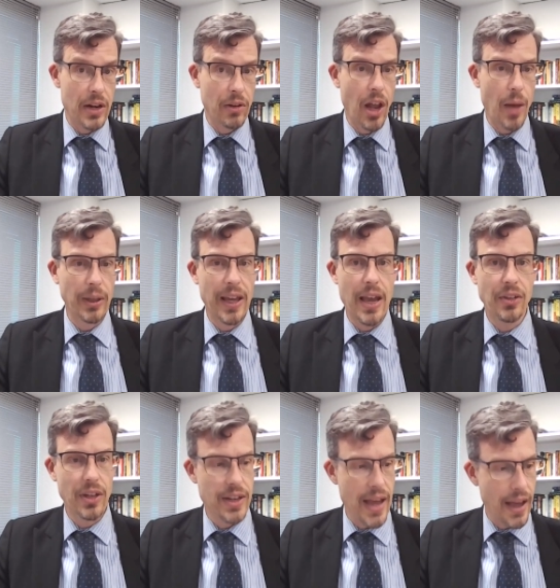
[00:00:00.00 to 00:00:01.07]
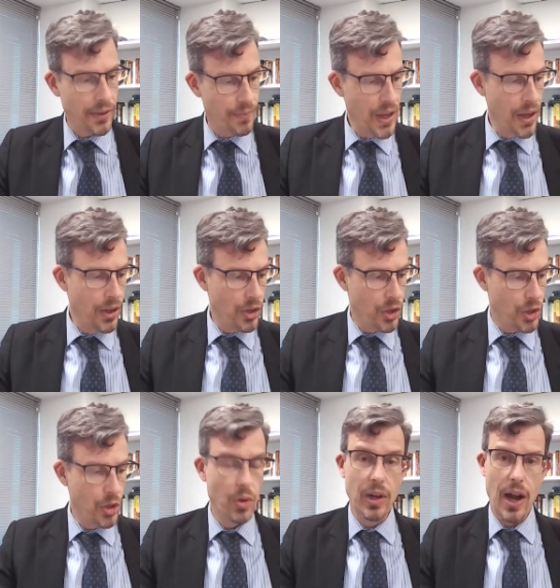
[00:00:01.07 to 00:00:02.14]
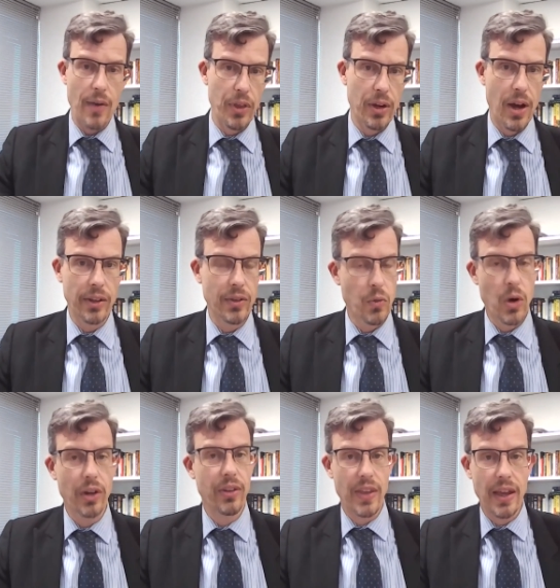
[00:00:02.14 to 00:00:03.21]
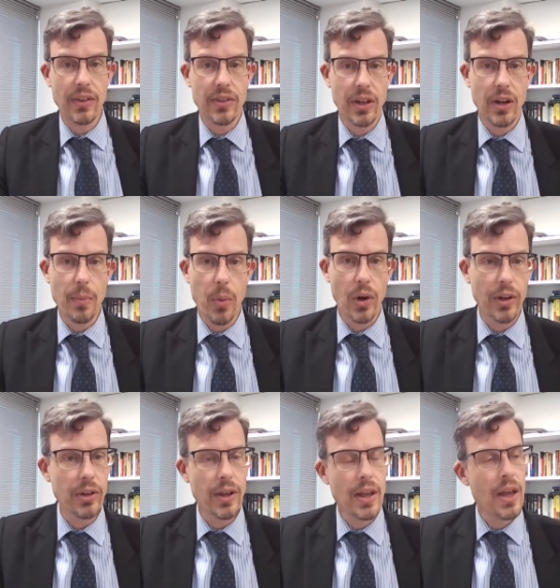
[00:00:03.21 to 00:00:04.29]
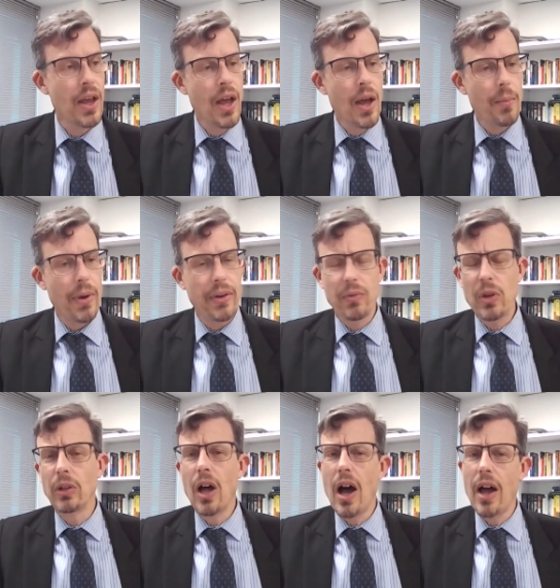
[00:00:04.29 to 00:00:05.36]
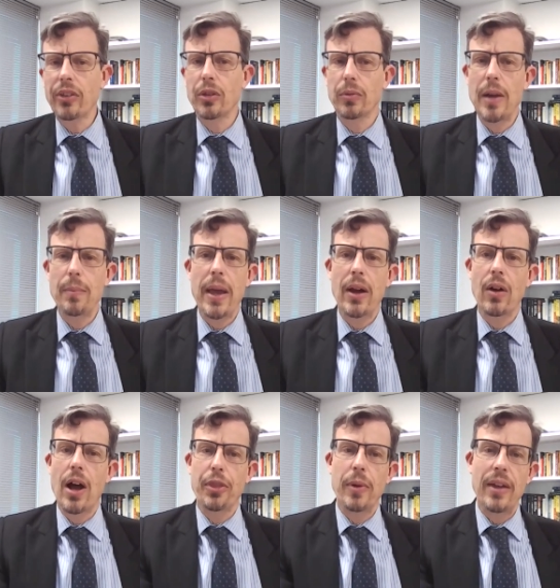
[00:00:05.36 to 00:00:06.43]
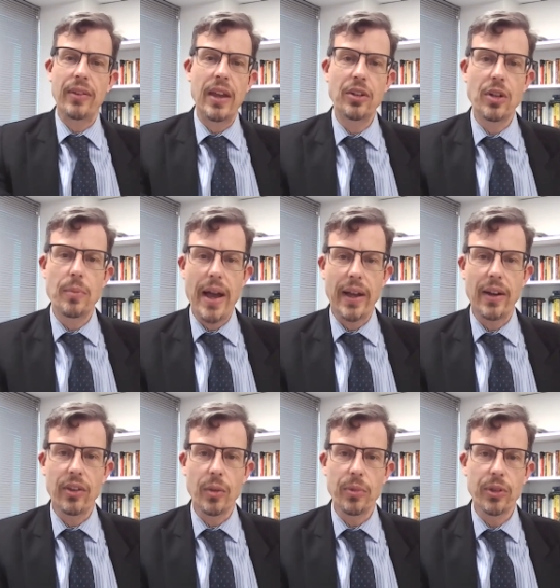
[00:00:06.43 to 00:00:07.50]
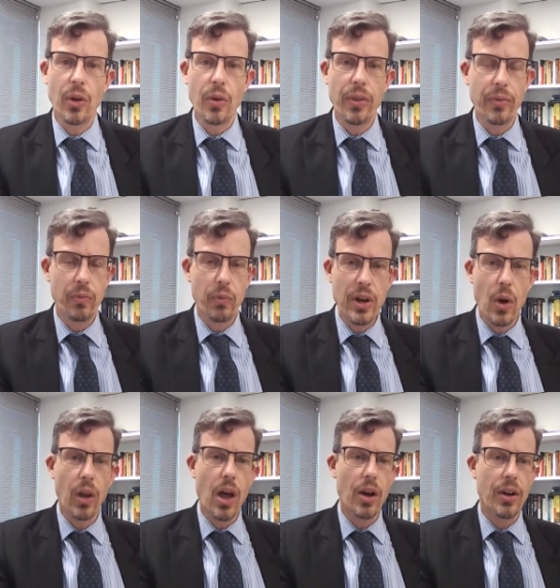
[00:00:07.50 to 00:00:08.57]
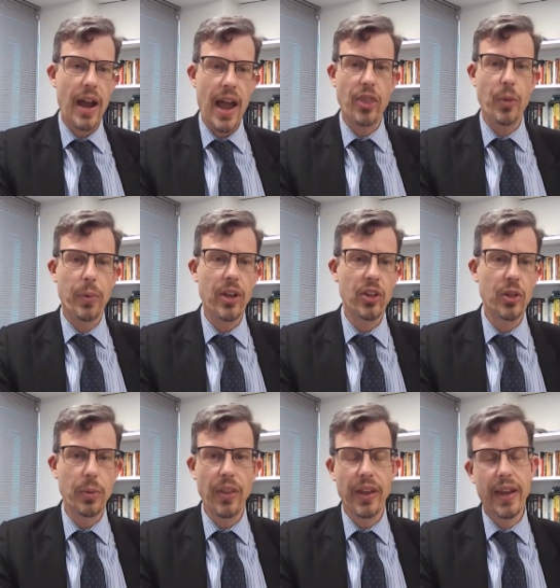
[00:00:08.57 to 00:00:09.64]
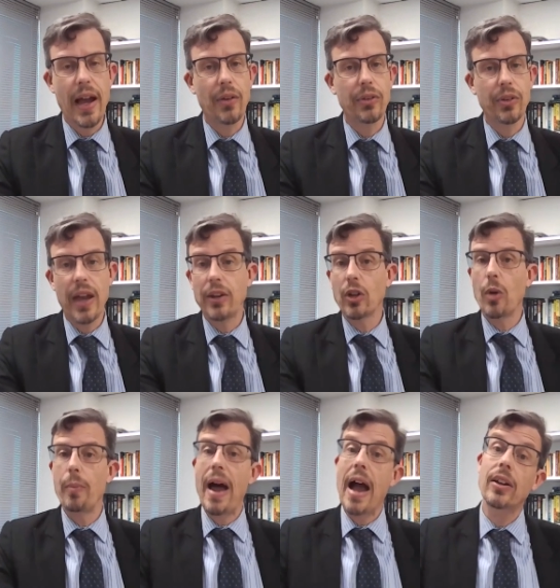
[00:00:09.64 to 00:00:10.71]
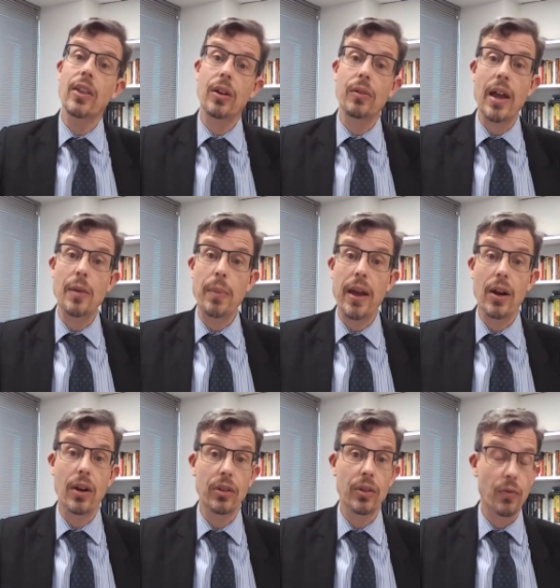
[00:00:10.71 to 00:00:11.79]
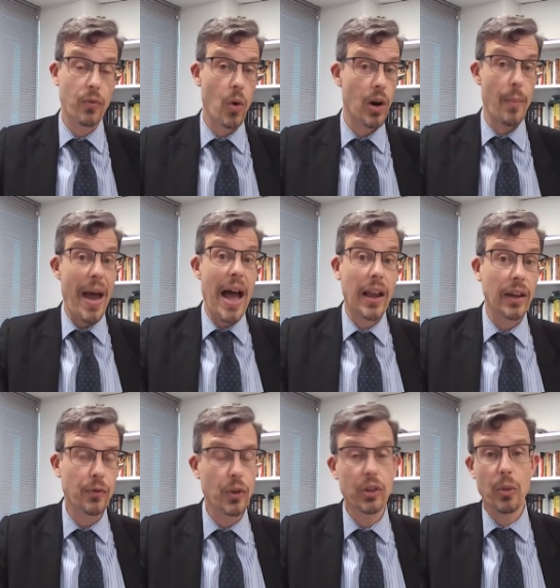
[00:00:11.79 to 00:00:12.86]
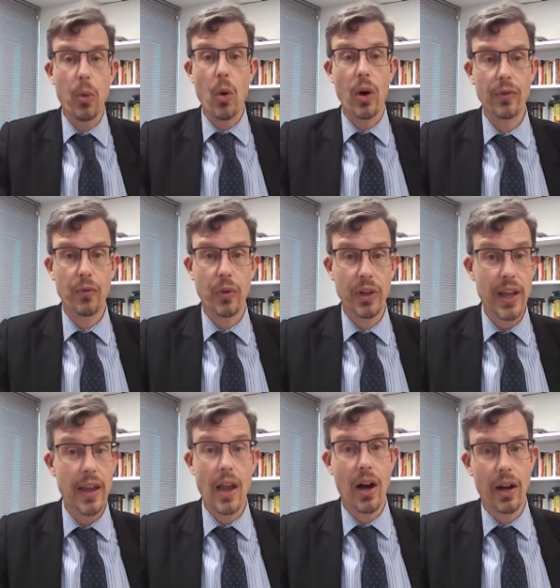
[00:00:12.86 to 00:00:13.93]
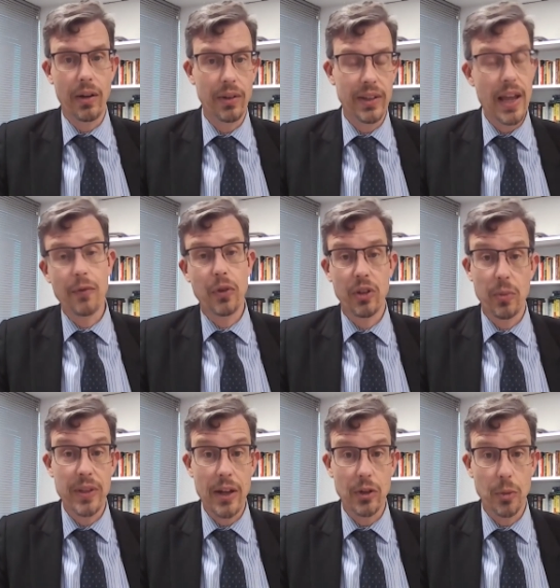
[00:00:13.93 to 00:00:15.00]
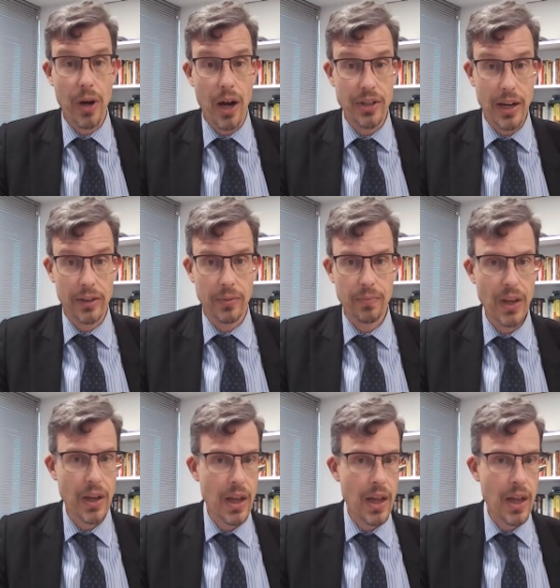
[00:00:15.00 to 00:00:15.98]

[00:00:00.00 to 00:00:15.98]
obligation debt to cover the cost of works that they considered important. But you lost the ratepayer authorization mechanism. So we no longer had the principle that councils had to go back to their ratepayers for a ballot for support for taking on debt for a substantial project.